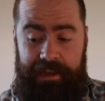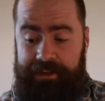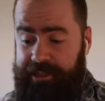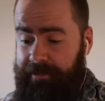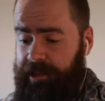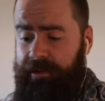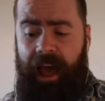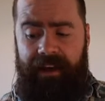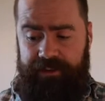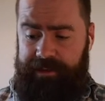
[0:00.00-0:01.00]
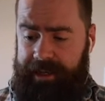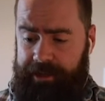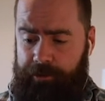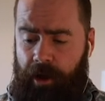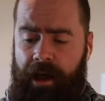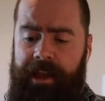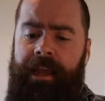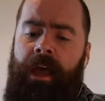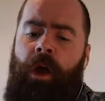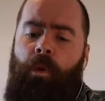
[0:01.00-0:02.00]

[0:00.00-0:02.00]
laugh? Does it make you cry?